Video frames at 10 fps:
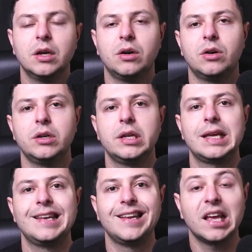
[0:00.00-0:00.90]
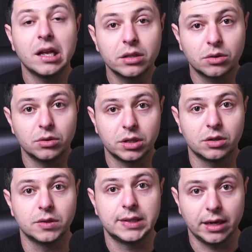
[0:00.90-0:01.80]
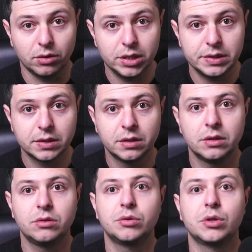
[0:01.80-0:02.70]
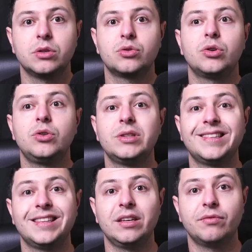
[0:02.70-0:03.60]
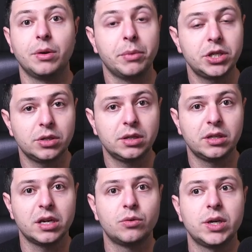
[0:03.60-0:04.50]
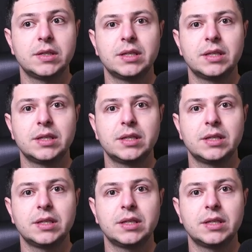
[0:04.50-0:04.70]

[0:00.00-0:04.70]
on inhaled corticosteroids to control the inflammation in the airways,